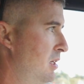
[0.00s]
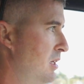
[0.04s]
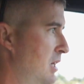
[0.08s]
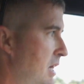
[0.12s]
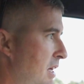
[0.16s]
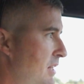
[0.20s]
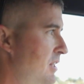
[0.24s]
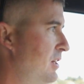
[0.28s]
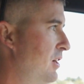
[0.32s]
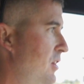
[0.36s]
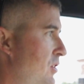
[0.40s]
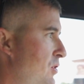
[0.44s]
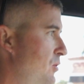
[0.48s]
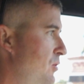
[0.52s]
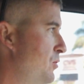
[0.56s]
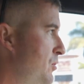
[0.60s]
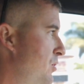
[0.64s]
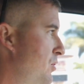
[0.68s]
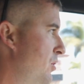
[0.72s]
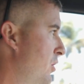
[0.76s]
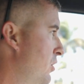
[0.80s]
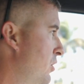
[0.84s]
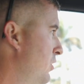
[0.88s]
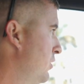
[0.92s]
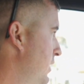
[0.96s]
I did a
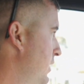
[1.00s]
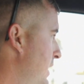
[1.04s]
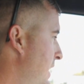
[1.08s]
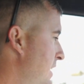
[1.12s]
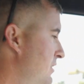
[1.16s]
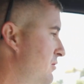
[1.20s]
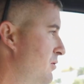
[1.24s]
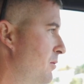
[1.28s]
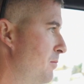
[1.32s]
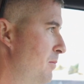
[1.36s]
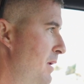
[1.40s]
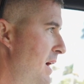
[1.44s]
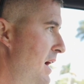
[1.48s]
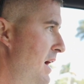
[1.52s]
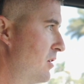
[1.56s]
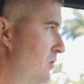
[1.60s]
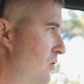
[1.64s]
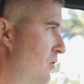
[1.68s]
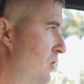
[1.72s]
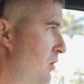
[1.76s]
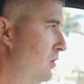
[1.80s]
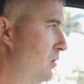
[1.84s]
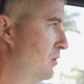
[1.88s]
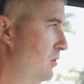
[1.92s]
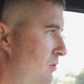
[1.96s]
U-turn down some back
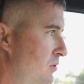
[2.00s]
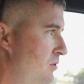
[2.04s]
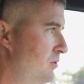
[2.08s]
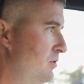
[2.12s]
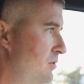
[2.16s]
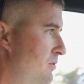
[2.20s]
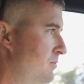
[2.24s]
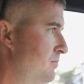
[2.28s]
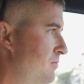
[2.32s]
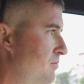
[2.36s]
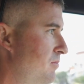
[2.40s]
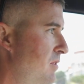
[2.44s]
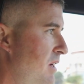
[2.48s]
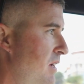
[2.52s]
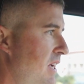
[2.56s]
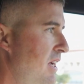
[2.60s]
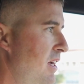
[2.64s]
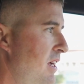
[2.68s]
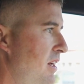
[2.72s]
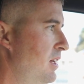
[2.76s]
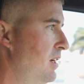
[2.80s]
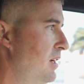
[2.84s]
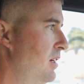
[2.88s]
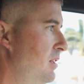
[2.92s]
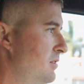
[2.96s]
roads,
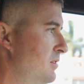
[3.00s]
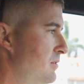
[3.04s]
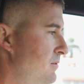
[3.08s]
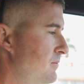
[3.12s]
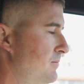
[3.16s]
hit it,